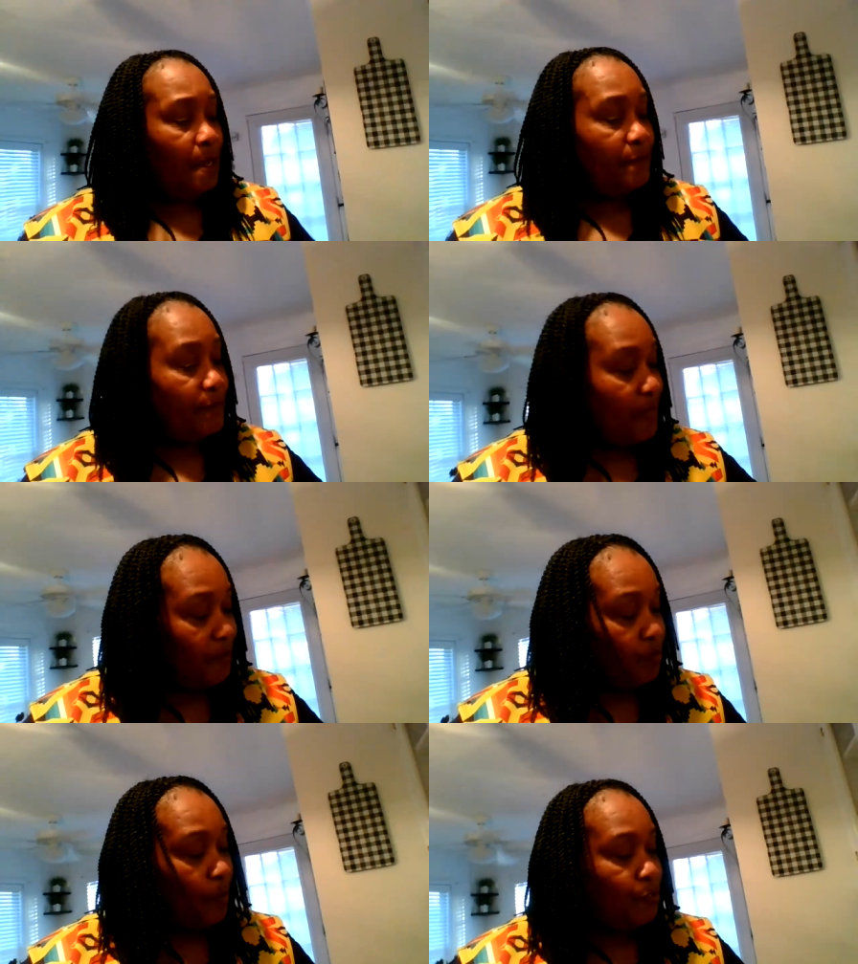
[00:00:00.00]
If
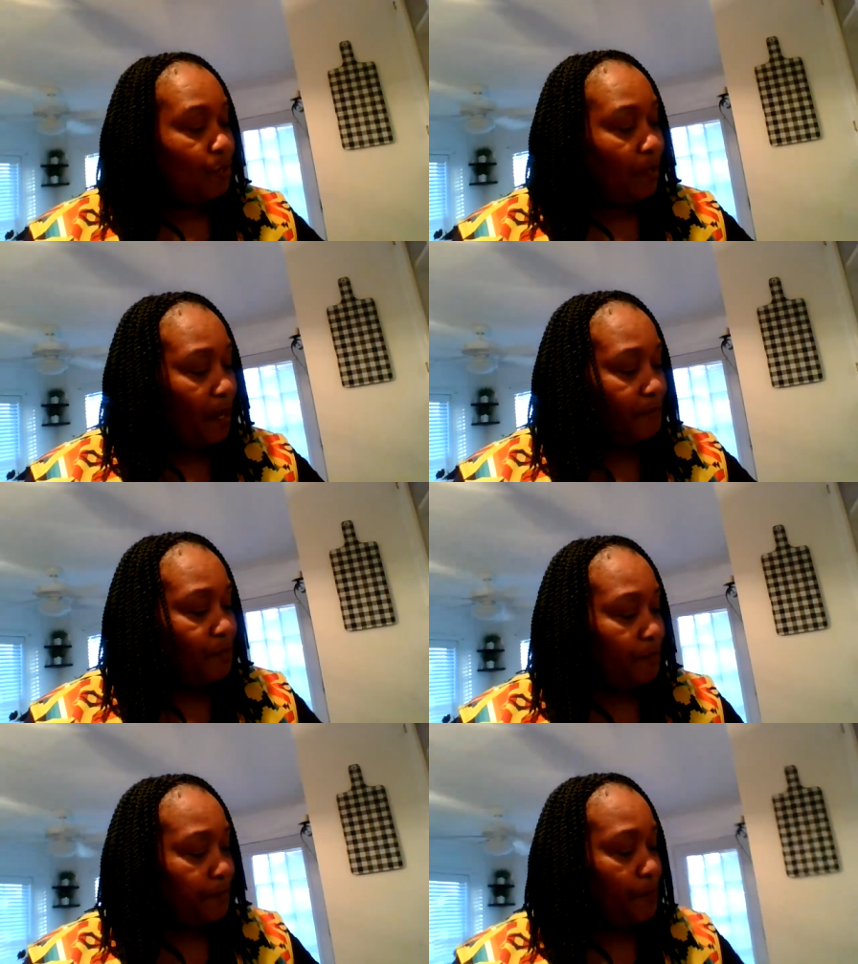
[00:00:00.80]
that's what you love
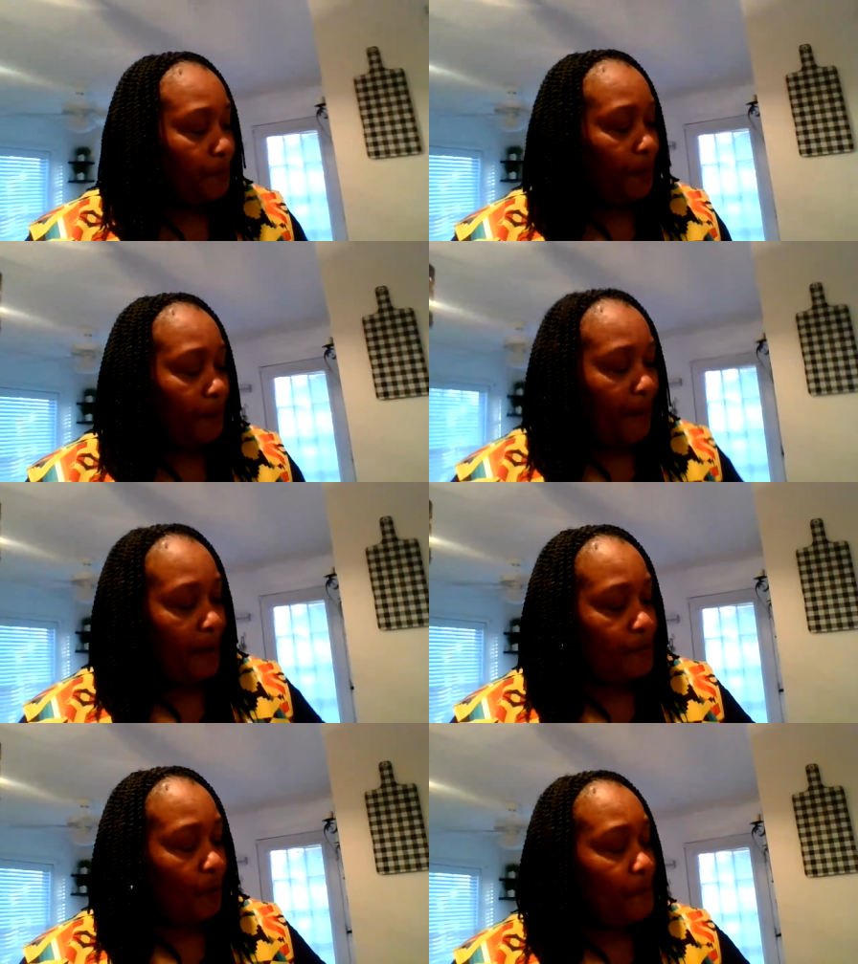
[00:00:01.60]
to
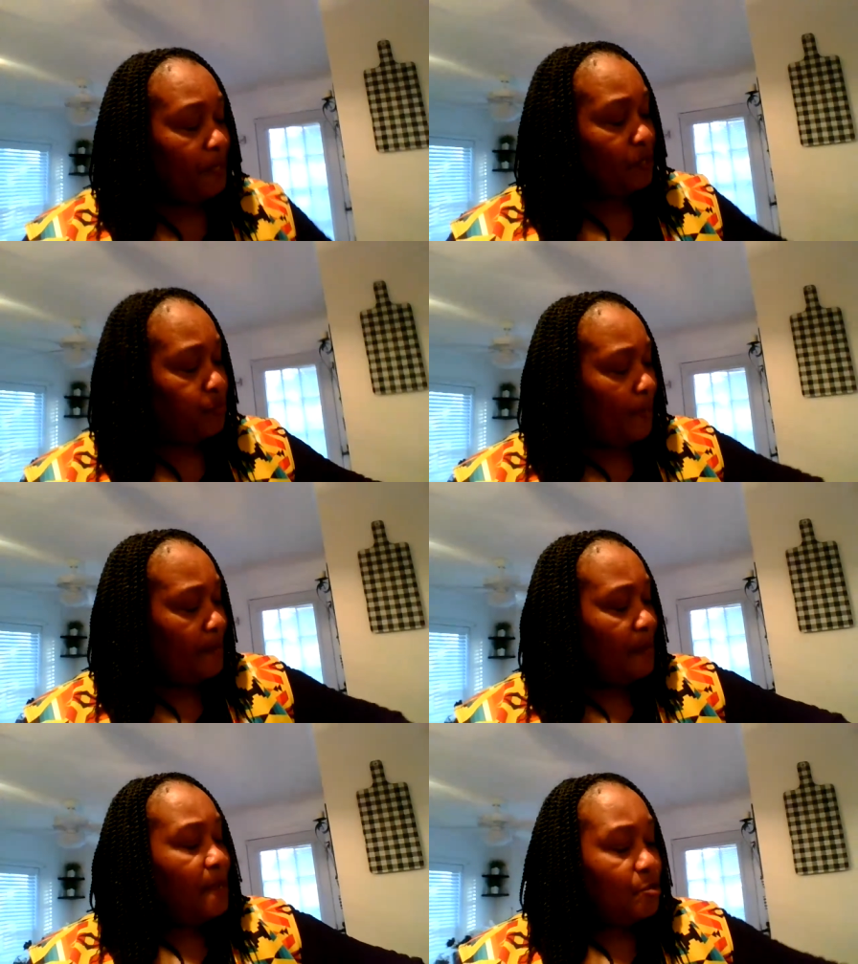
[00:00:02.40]
prepare your meals with,
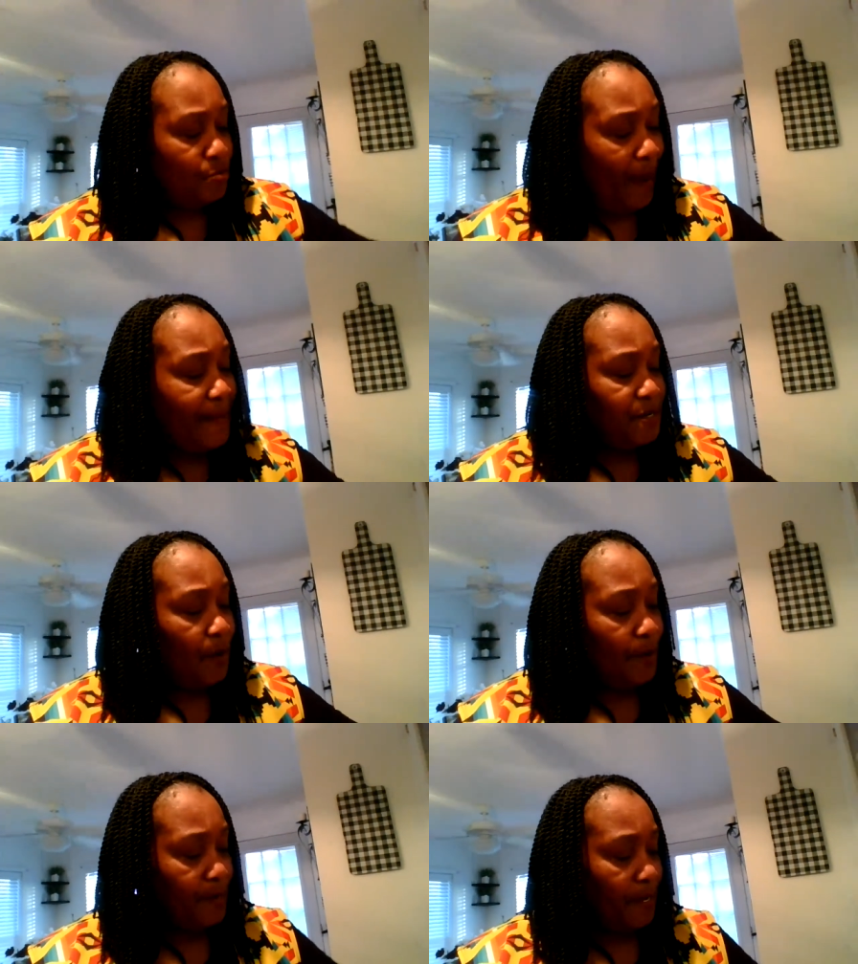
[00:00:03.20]
try
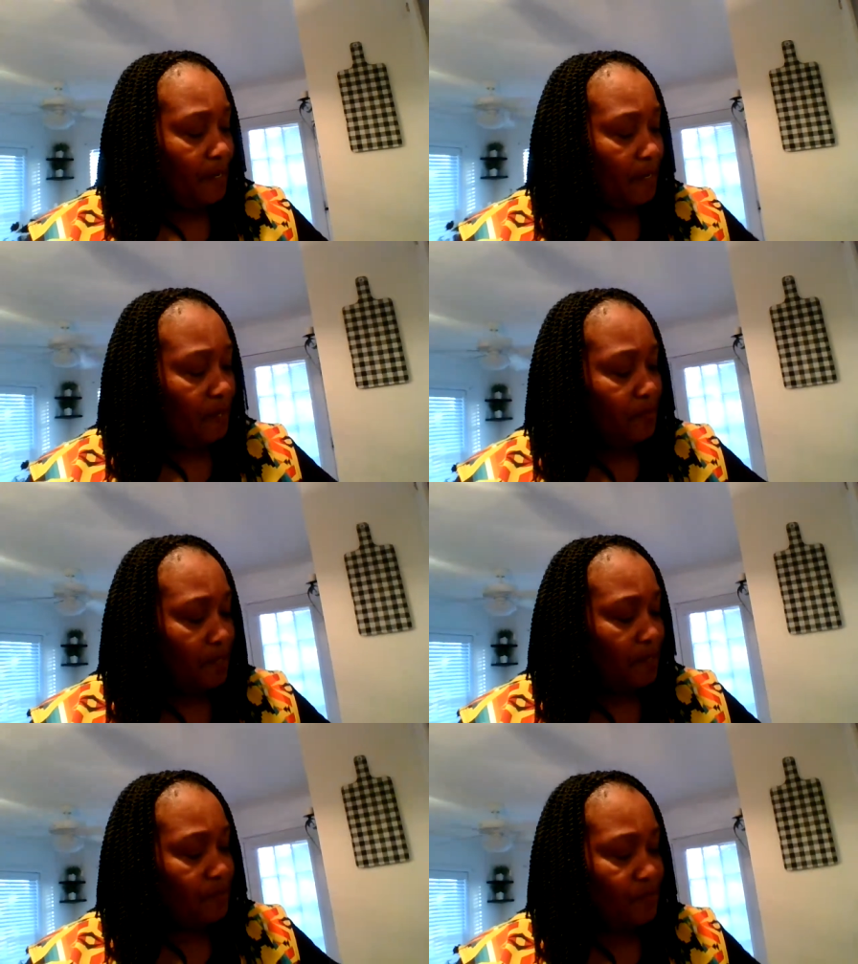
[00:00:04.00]
turkey.
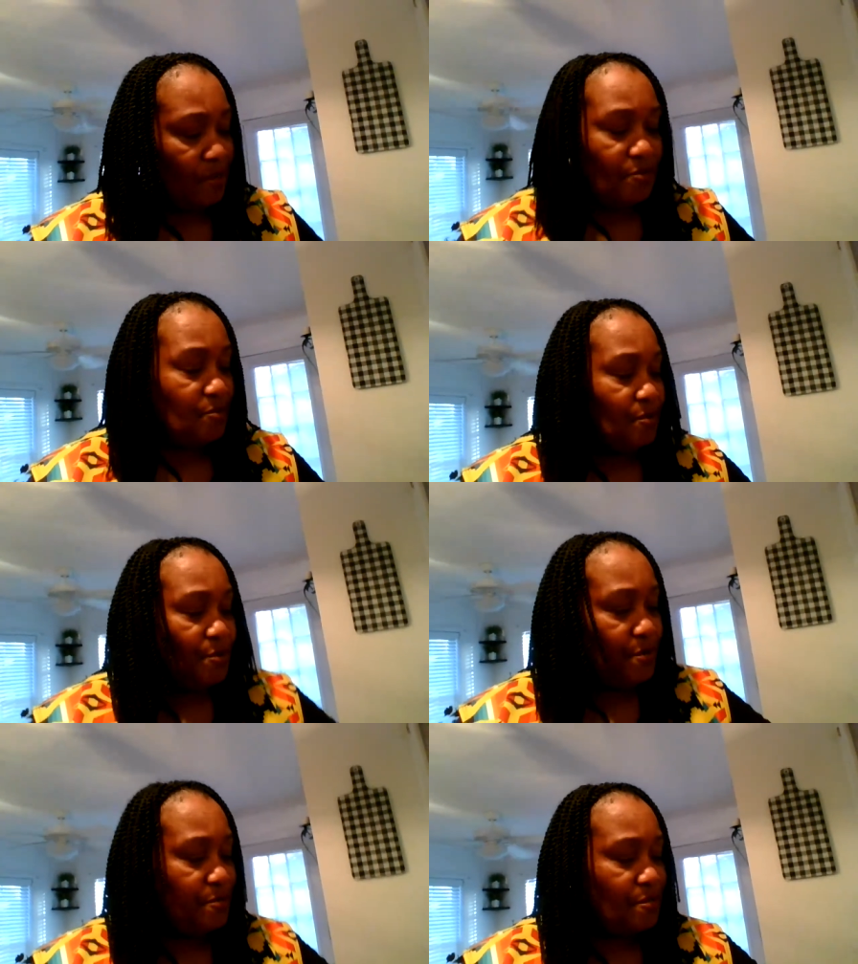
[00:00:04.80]
It's just as
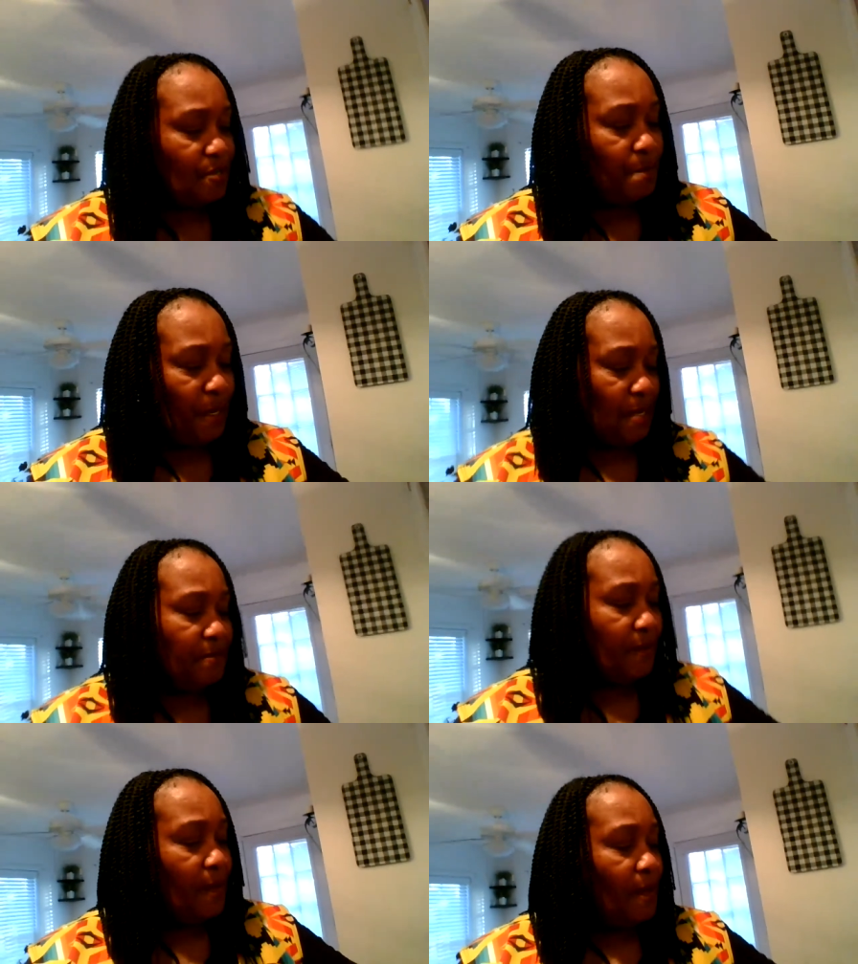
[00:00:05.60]
good as this
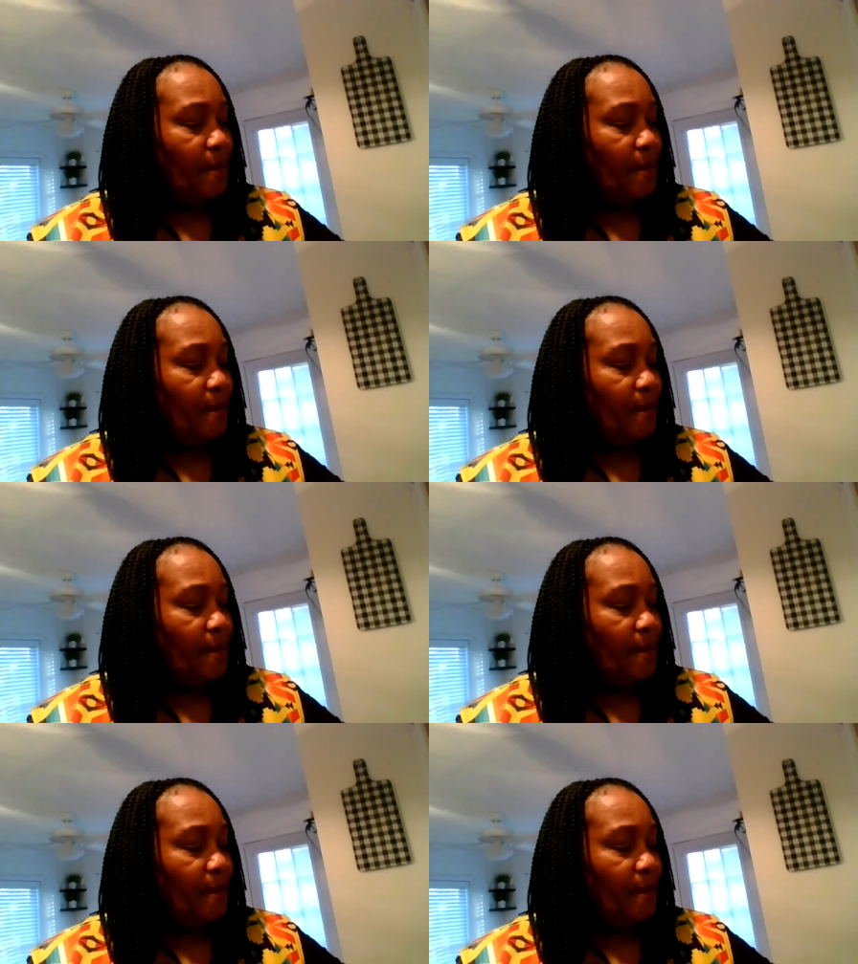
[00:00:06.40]
beef.